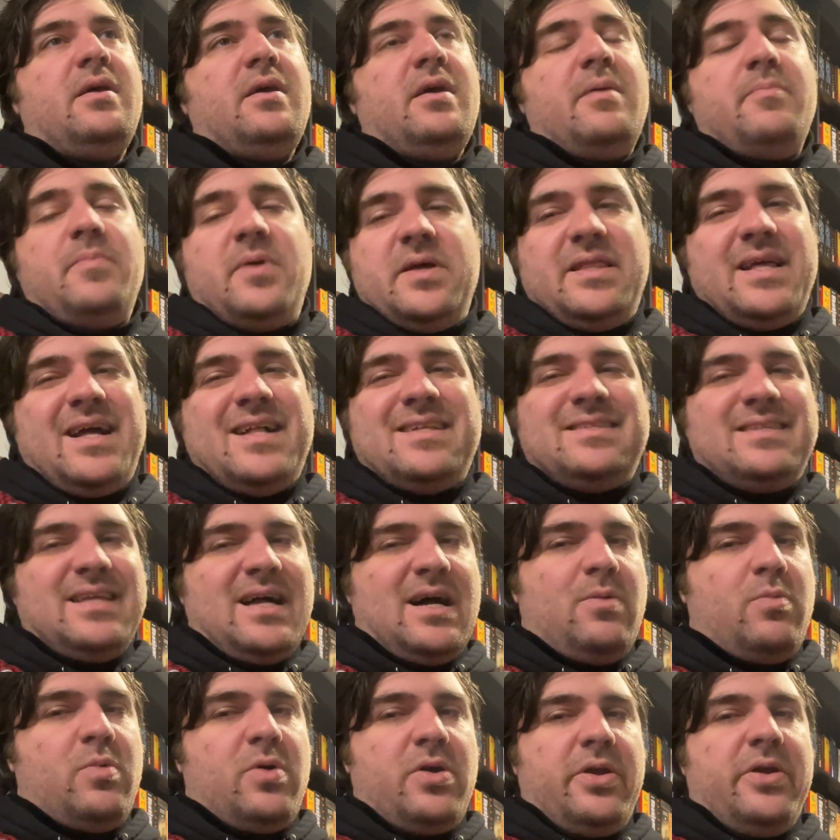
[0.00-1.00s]
But that's
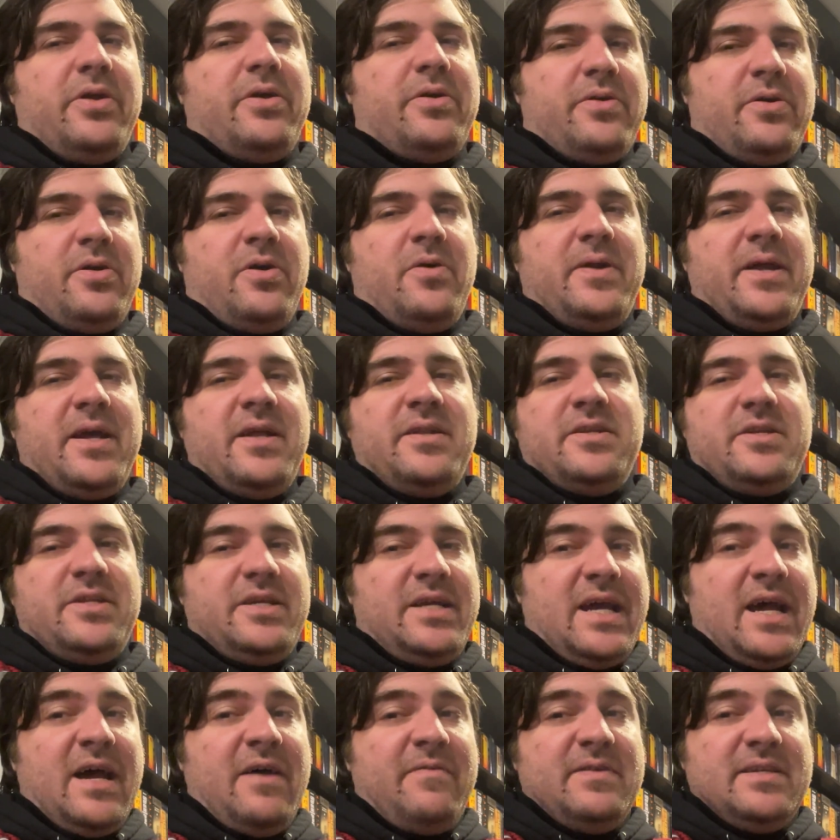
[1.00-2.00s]
not where your code ended.
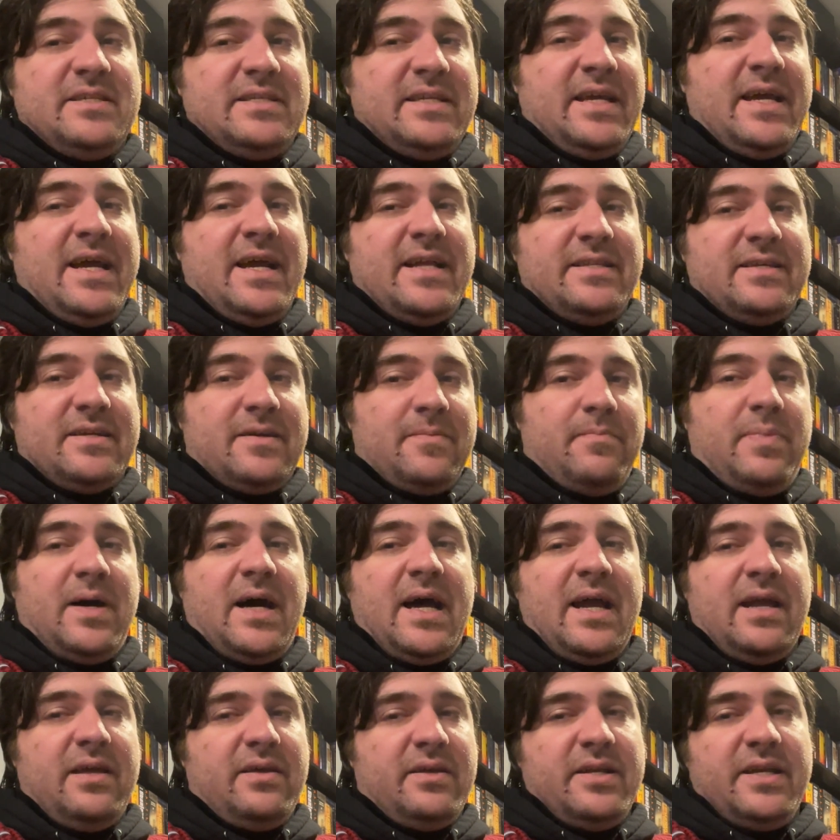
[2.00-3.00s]
You obviously had to
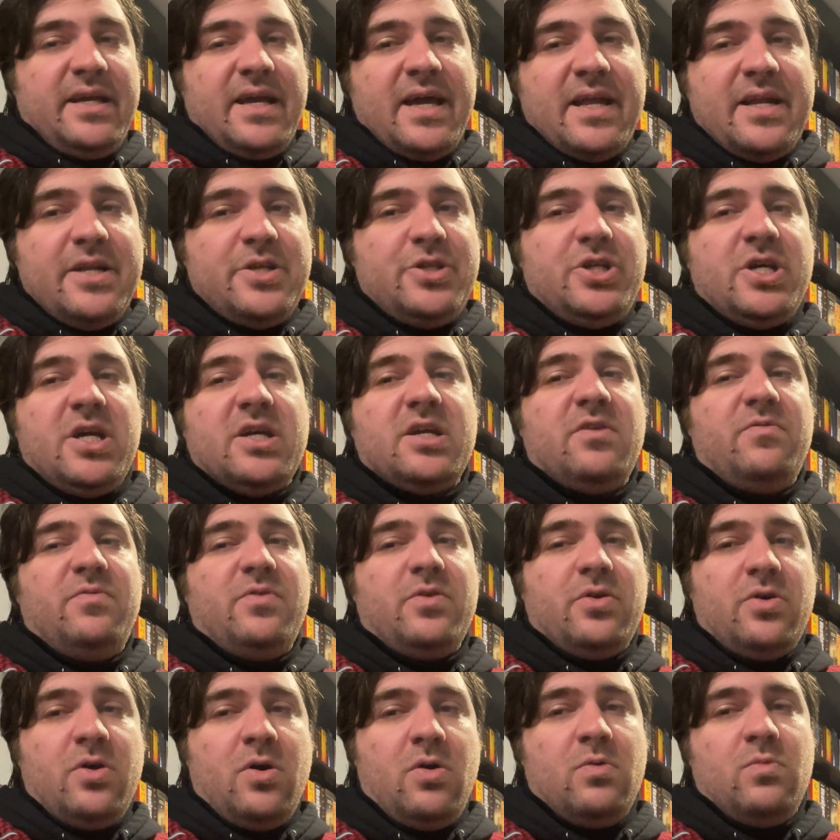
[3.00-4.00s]
compile it. You had to check if
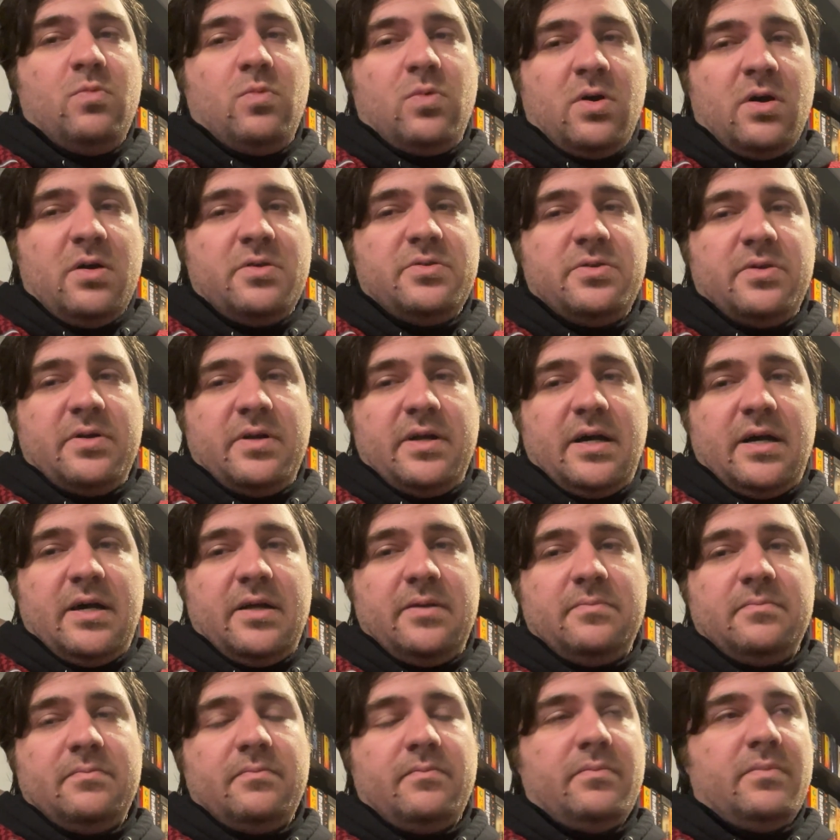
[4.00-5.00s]
your code worked or not.
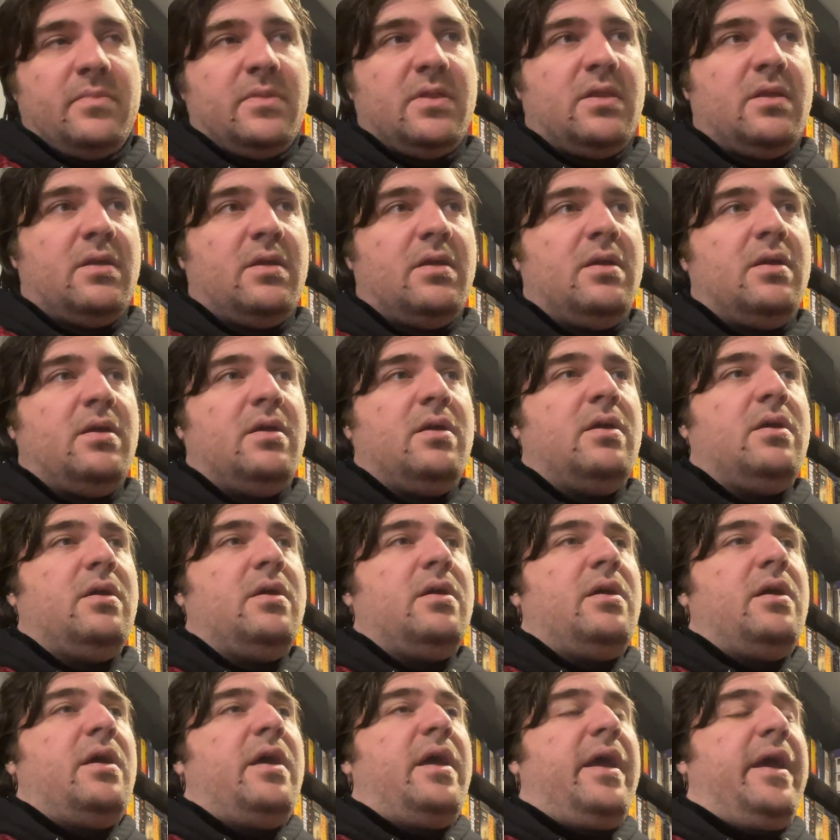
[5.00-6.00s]

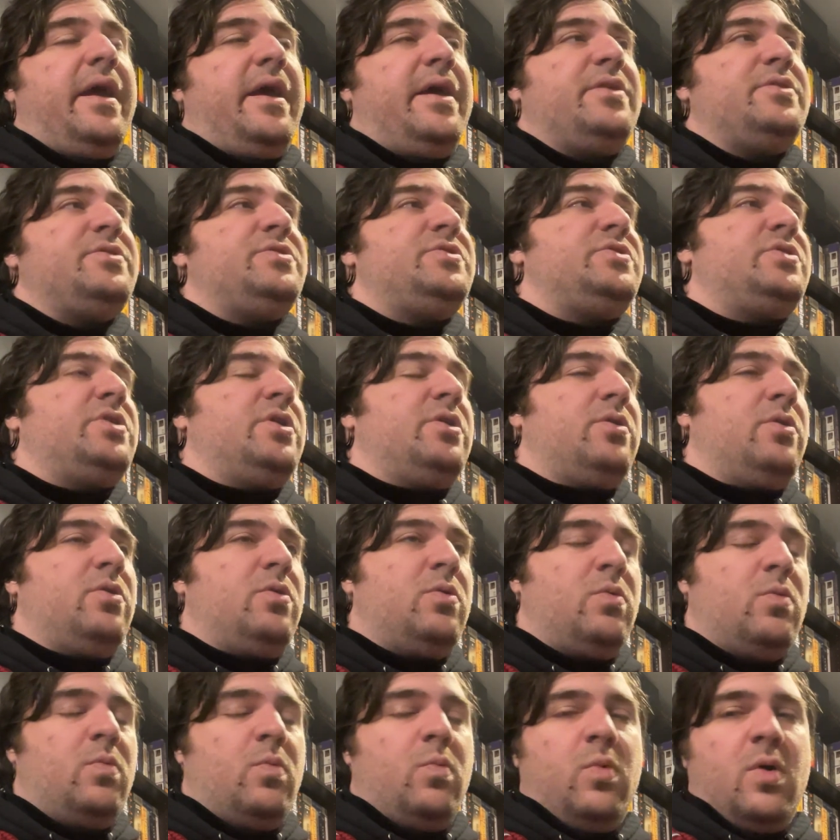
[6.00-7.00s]
And
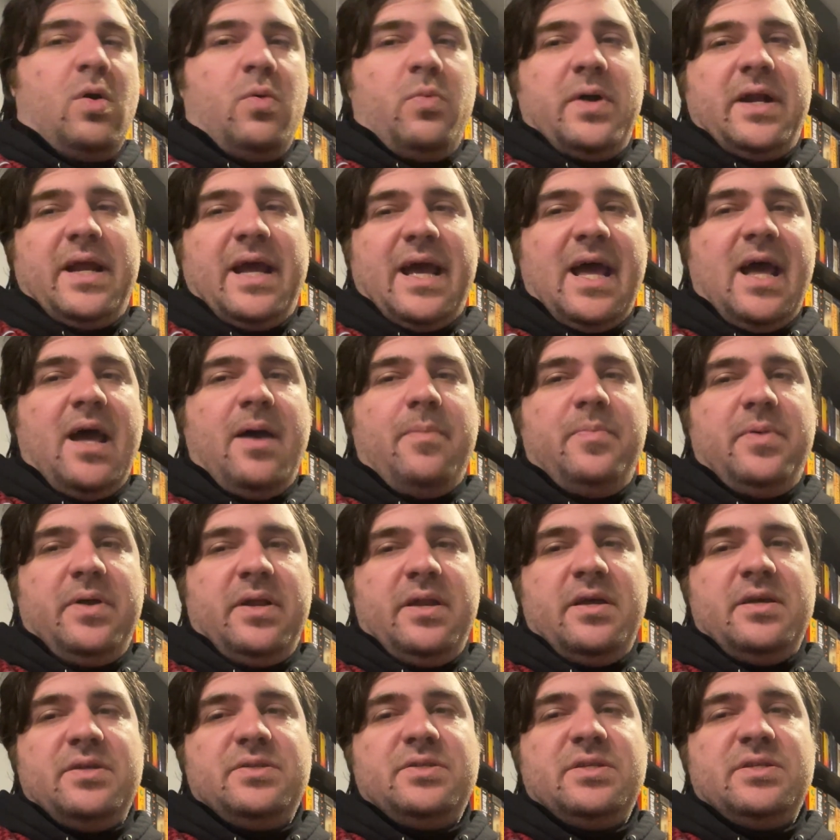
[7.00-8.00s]
so what would happen
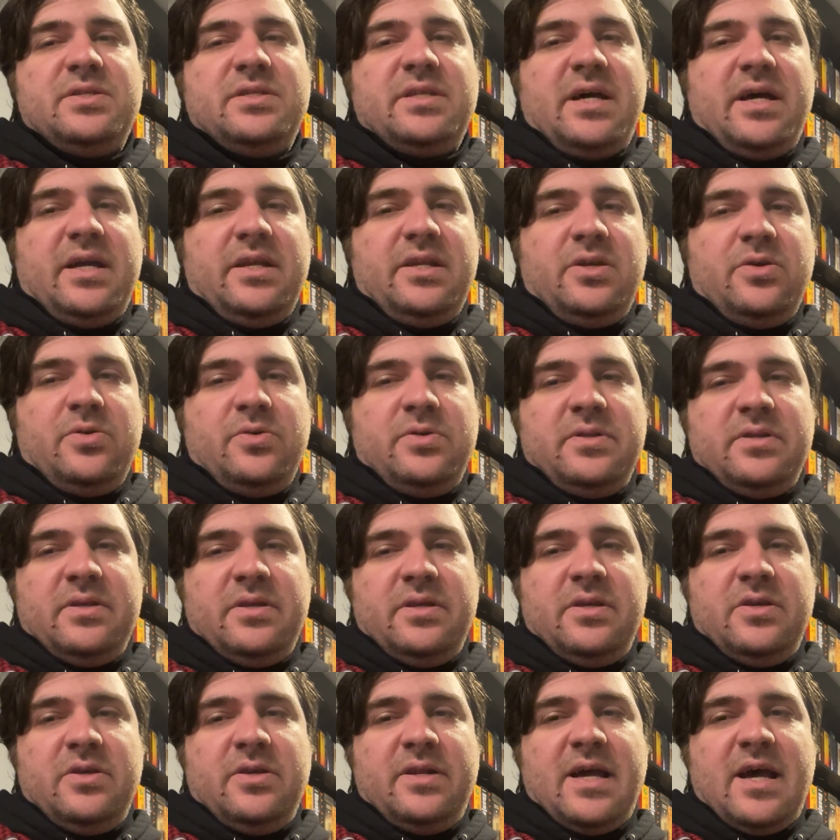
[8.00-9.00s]
is that
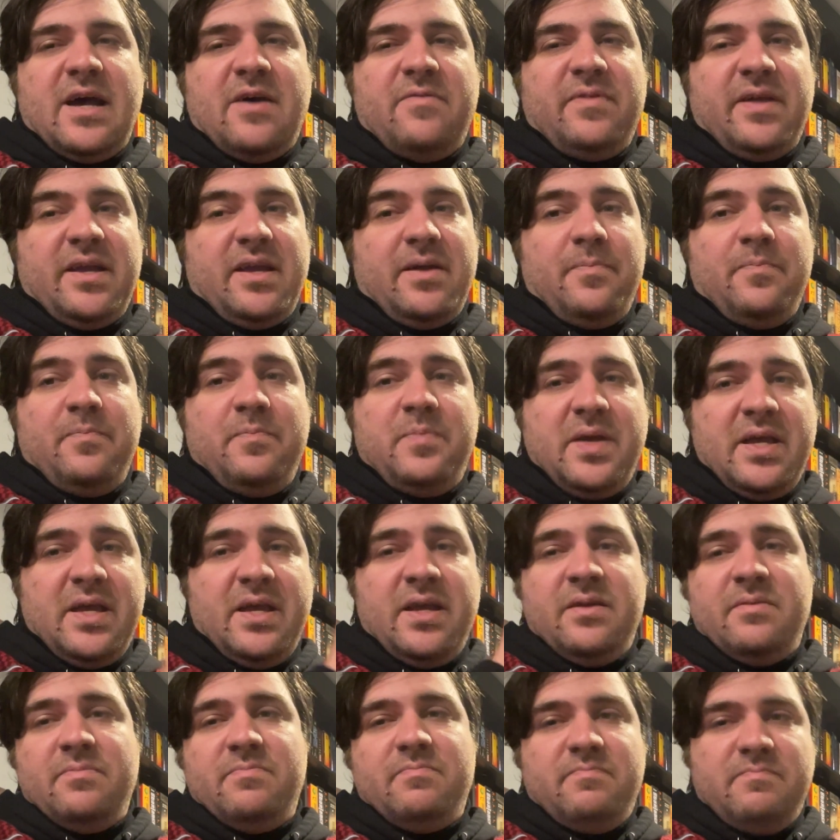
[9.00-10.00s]
you'd have like a
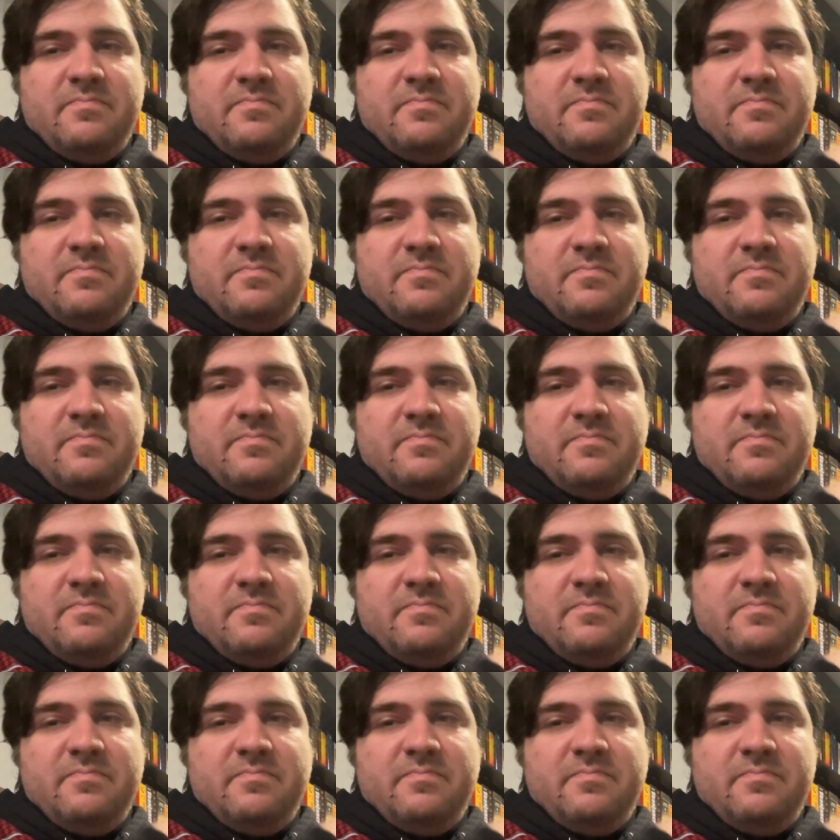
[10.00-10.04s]
big